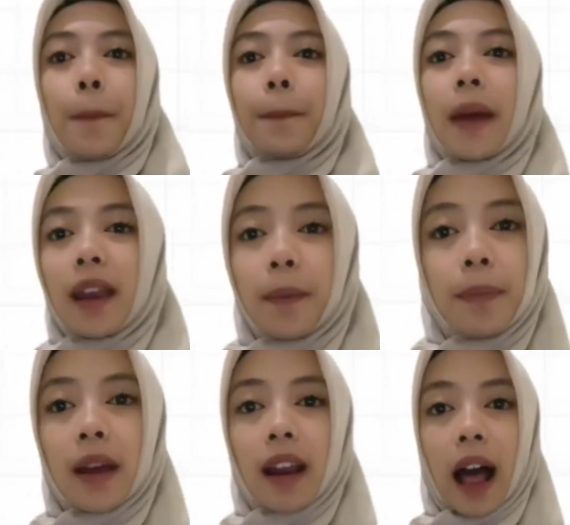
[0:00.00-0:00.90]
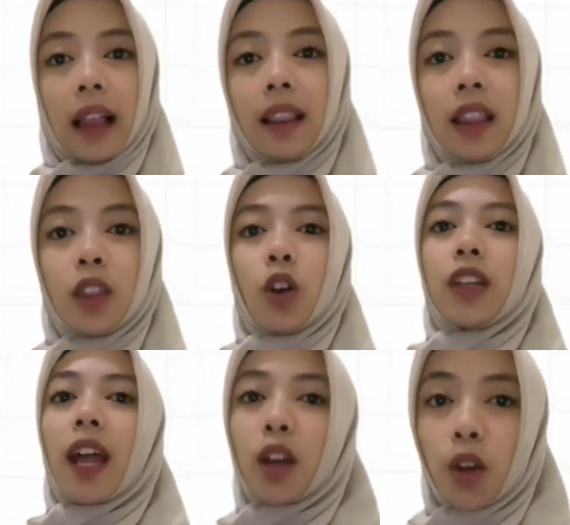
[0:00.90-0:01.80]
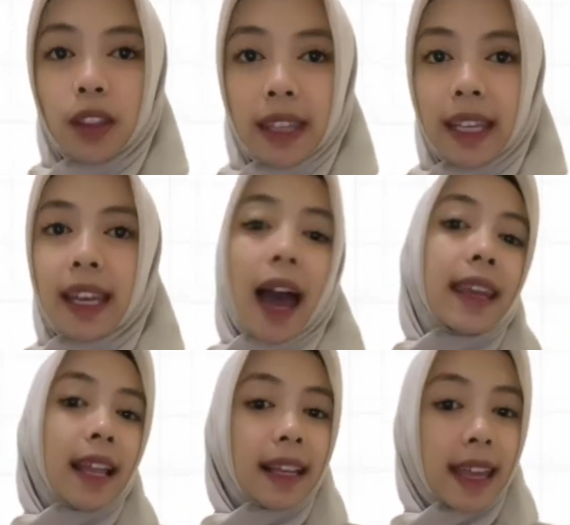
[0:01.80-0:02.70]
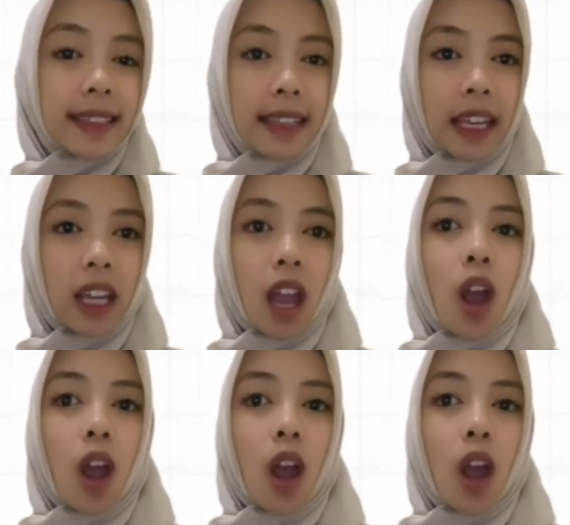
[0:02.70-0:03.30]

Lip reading: peripheral non-narcotic analgesic,